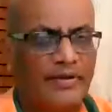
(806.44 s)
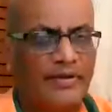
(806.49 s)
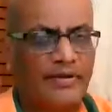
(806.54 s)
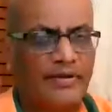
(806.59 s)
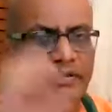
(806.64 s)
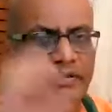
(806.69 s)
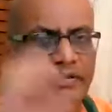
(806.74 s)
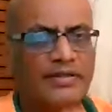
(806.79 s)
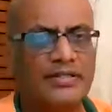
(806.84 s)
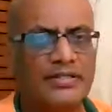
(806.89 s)
a
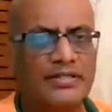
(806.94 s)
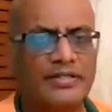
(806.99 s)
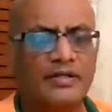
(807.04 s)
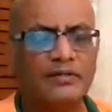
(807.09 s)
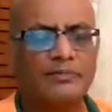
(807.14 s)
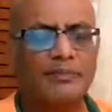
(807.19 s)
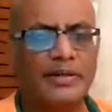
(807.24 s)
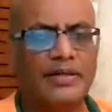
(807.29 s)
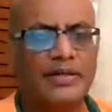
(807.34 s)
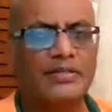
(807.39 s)

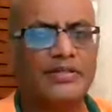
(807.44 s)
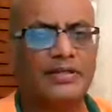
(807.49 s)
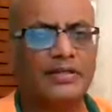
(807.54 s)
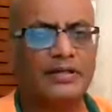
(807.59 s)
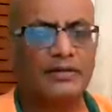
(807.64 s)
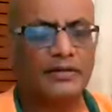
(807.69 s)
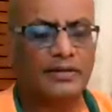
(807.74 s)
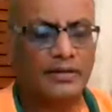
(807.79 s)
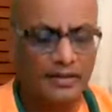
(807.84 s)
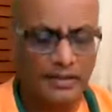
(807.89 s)
digital
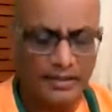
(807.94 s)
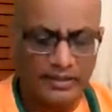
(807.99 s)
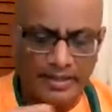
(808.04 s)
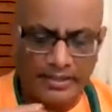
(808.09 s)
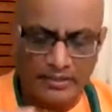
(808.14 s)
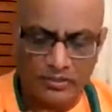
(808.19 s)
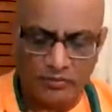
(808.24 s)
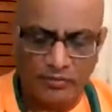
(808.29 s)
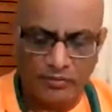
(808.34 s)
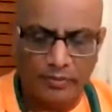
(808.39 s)
picture, it
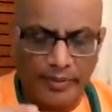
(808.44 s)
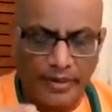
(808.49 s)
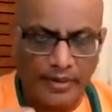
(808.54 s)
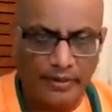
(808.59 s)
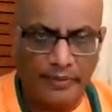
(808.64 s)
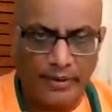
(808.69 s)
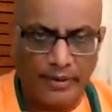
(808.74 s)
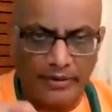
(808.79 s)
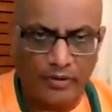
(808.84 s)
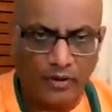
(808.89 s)
has to be
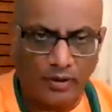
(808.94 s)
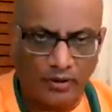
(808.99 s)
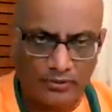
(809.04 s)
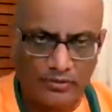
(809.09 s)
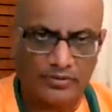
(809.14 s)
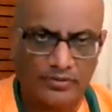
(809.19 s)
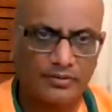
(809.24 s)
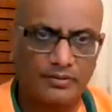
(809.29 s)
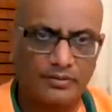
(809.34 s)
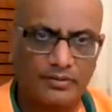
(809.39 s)
made by
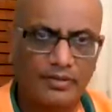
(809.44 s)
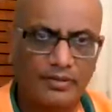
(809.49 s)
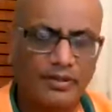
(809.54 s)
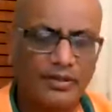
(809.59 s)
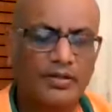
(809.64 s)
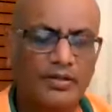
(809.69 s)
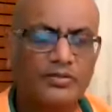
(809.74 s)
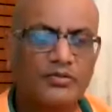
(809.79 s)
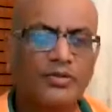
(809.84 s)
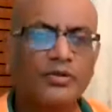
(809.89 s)
dots.
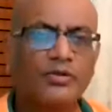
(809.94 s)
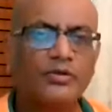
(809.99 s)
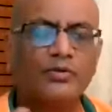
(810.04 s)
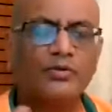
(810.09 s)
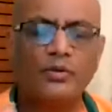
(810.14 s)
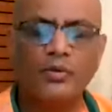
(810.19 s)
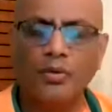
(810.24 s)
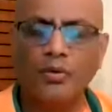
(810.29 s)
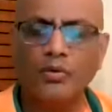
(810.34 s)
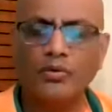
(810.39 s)
So you
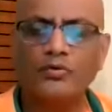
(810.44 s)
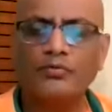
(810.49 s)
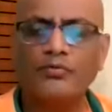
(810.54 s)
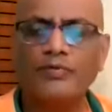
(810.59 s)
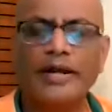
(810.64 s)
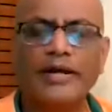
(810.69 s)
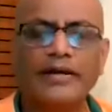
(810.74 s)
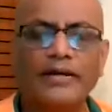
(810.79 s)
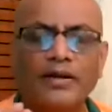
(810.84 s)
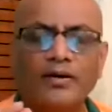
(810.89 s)
go to
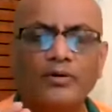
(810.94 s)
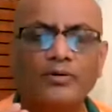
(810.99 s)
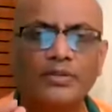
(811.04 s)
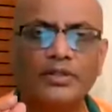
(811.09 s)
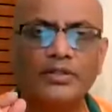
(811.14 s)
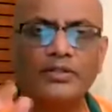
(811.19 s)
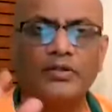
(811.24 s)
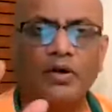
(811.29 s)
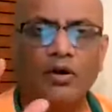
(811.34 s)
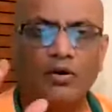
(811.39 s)
find out
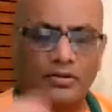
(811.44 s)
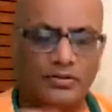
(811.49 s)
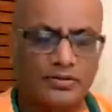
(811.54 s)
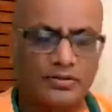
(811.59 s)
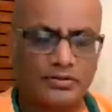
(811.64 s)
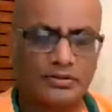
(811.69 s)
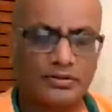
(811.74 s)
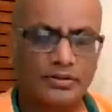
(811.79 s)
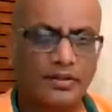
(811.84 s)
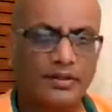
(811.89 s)
the
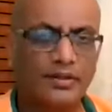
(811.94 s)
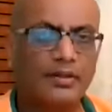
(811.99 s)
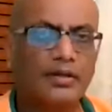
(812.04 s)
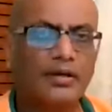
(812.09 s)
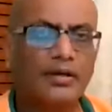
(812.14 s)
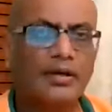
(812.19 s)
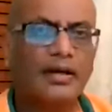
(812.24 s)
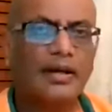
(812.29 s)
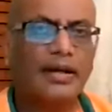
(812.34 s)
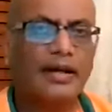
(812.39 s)
dots.
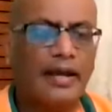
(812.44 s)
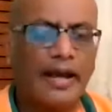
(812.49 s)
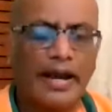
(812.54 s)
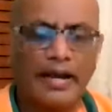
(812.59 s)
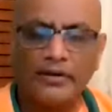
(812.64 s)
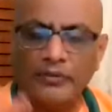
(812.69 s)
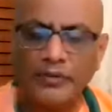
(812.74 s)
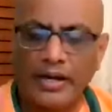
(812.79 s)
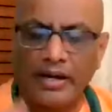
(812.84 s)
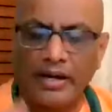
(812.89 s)

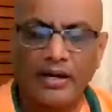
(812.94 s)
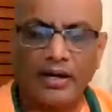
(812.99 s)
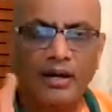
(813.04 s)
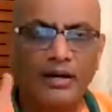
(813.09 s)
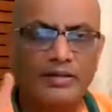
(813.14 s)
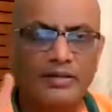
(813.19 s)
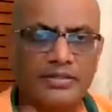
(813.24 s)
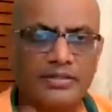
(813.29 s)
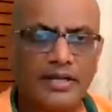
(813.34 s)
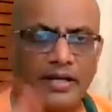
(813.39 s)
And you
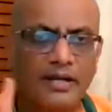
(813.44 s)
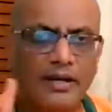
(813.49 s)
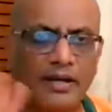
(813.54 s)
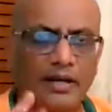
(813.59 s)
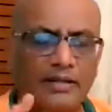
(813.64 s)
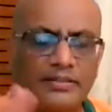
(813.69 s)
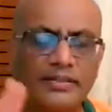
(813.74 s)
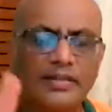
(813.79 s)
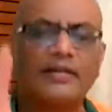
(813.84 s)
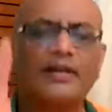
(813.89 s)
enlarge.
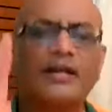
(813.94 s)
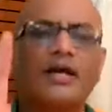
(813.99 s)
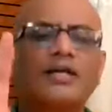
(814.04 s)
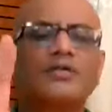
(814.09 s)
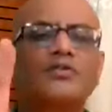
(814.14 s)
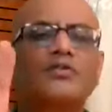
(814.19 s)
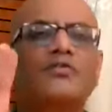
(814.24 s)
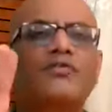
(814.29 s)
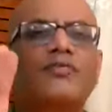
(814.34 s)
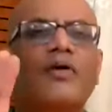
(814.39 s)
At
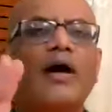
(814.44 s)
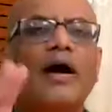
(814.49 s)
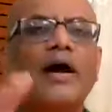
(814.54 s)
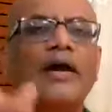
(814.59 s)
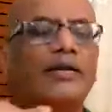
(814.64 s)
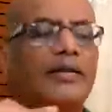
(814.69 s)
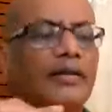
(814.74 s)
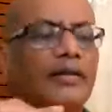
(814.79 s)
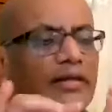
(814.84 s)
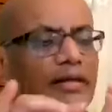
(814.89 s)
last you
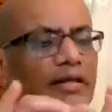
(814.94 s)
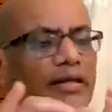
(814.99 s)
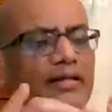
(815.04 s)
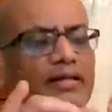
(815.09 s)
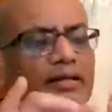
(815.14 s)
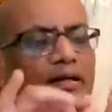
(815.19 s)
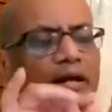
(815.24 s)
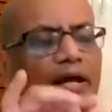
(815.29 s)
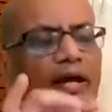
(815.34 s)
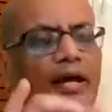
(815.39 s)
find
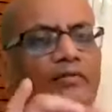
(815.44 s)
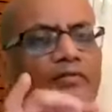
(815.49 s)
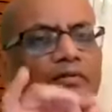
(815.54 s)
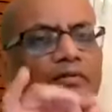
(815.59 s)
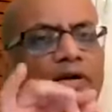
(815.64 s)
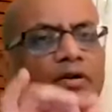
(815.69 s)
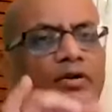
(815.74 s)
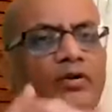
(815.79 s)
each and every